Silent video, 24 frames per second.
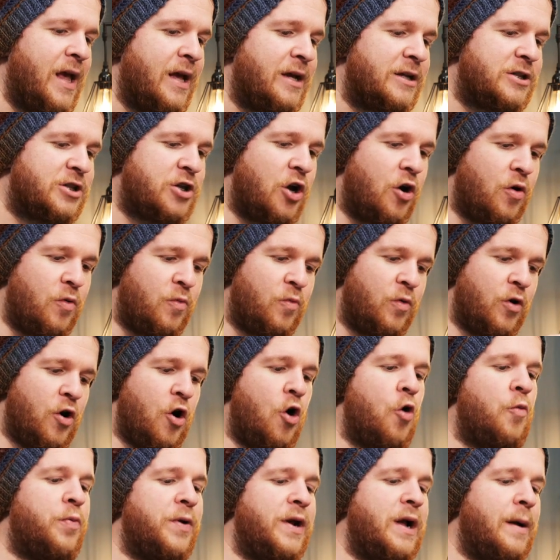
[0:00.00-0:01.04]
So, we're
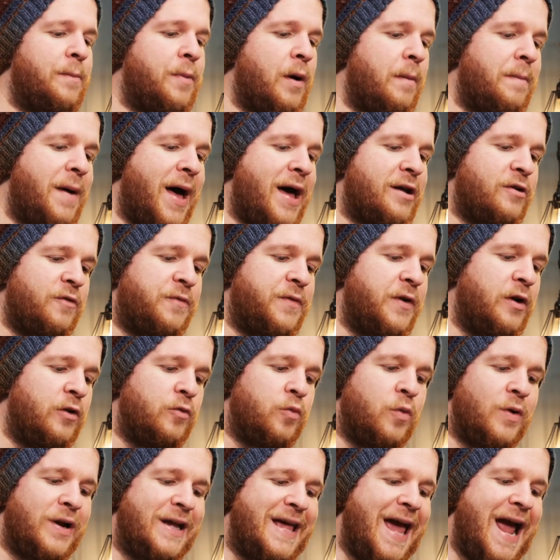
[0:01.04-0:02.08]
opening up our battlefield,
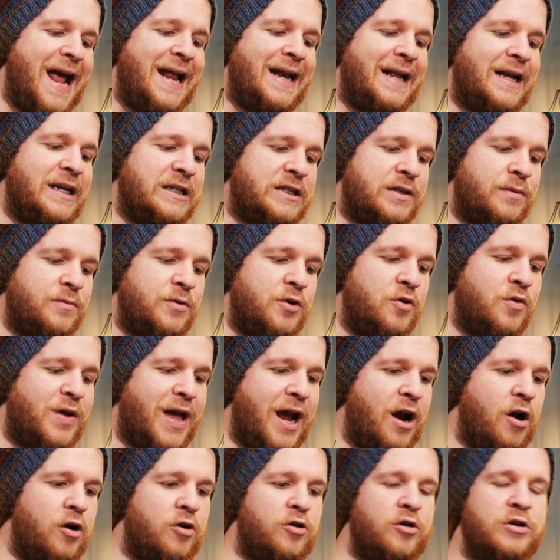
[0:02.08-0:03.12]
we're gaining some new
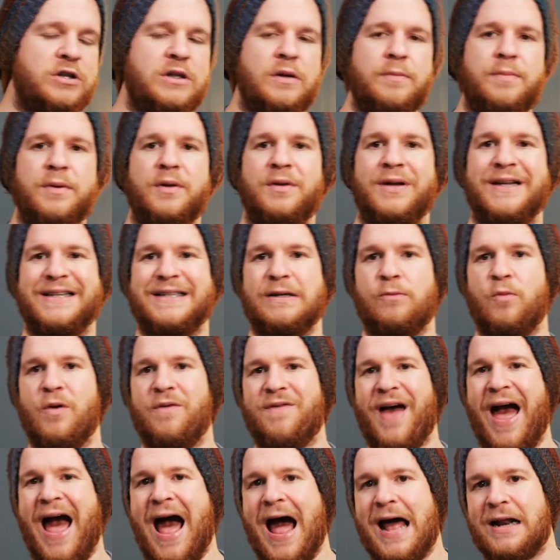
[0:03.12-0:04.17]
characters and abilities, and
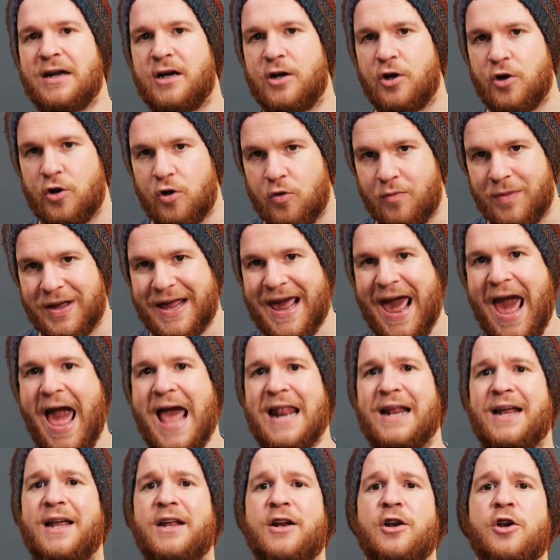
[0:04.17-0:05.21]
we've added a new
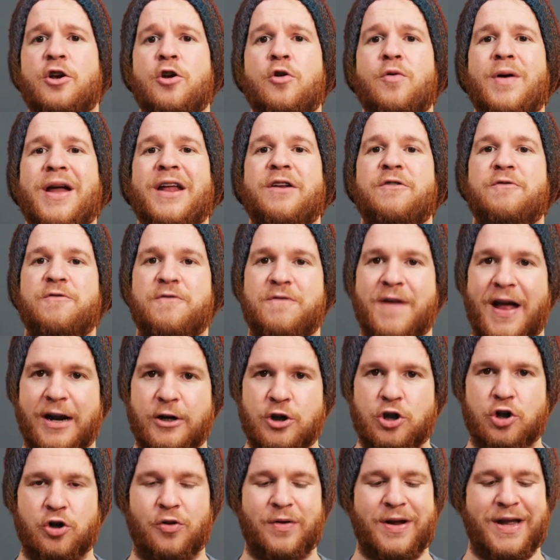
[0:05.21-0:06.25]
mechanic and a new
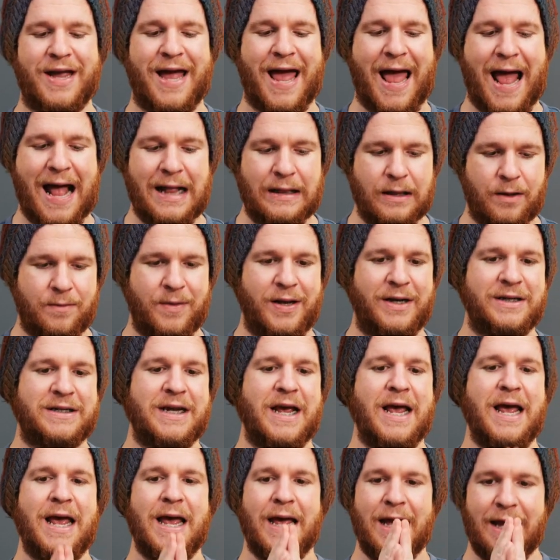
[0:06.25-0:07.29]
adventuring element
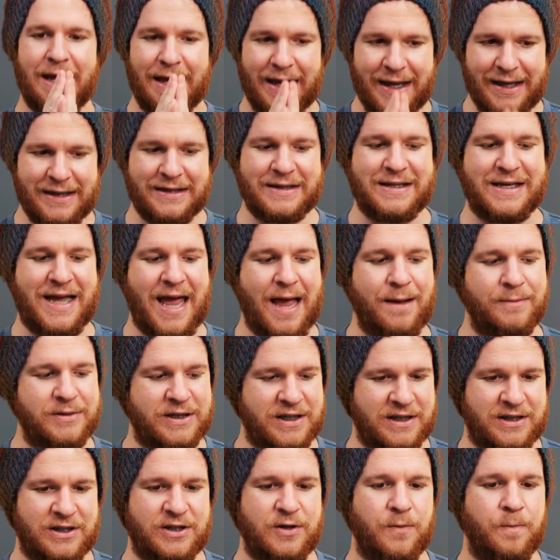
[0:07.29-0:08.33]
into the game
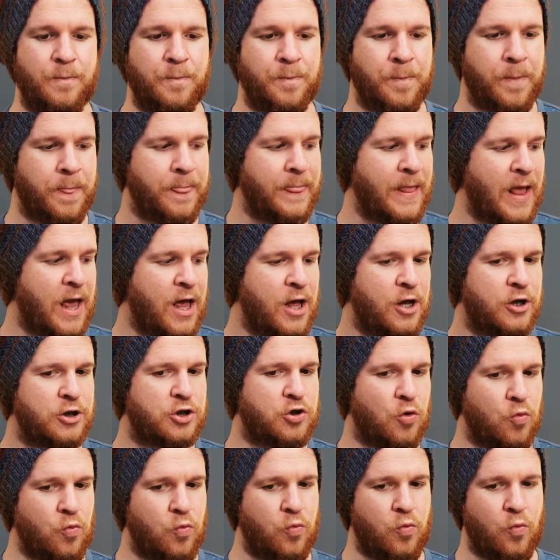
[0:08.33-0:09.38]
system.
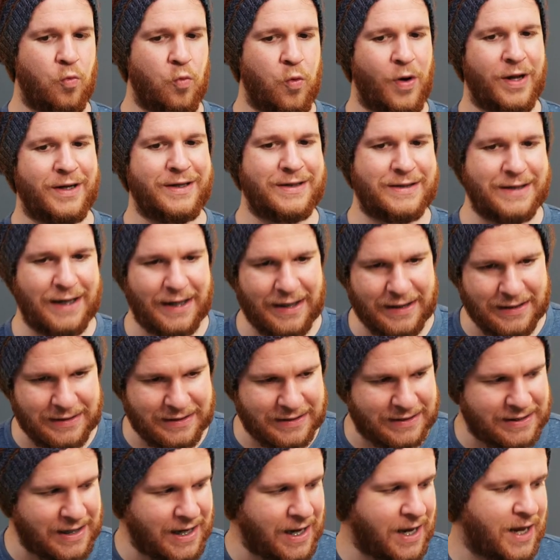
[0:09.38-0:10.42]
So what
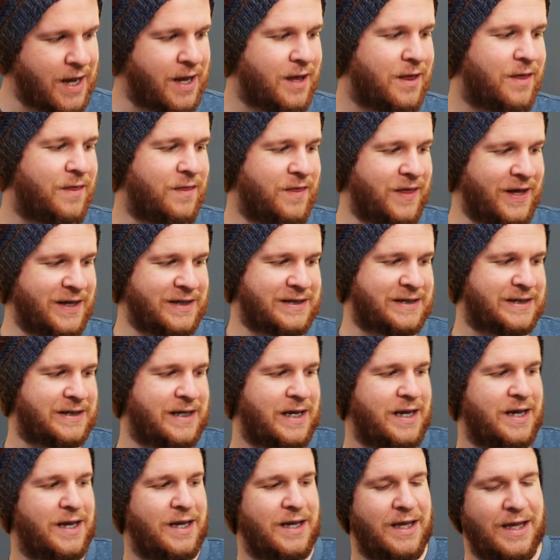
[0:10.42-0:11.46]
does this
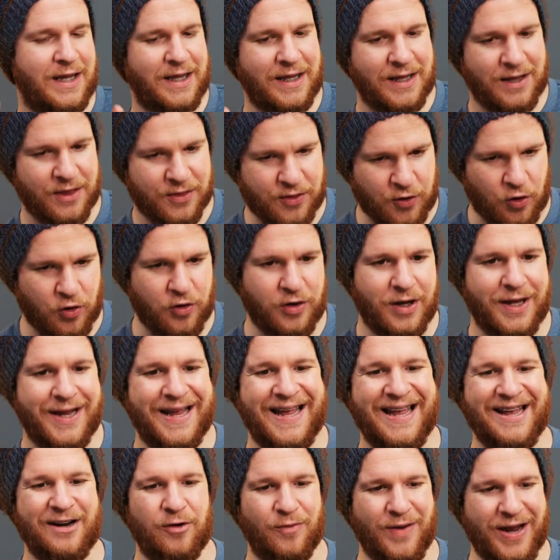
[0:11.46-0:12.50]
third
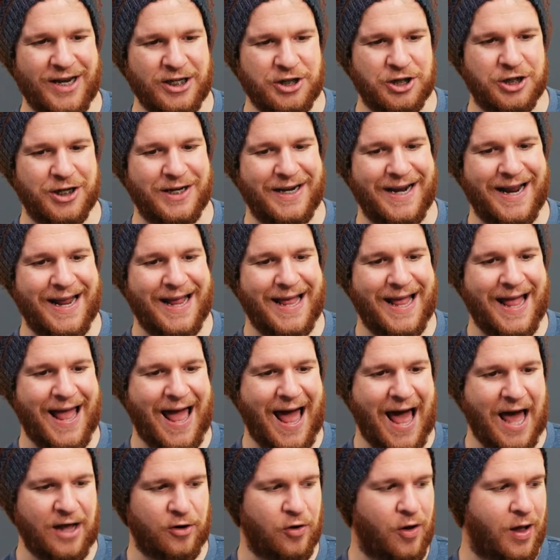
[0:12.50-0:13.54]
iteration
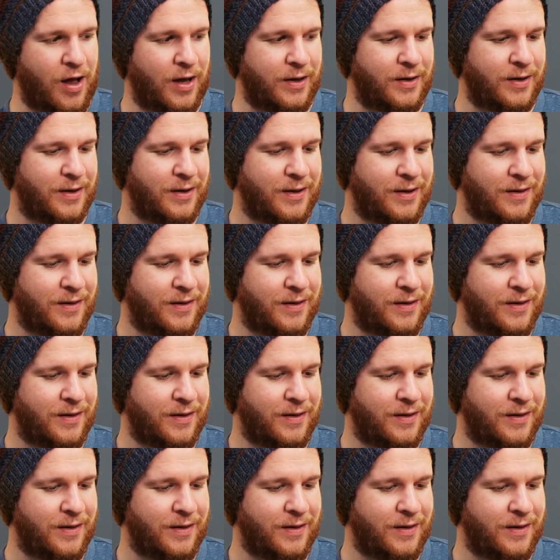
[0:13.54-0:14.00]
add on?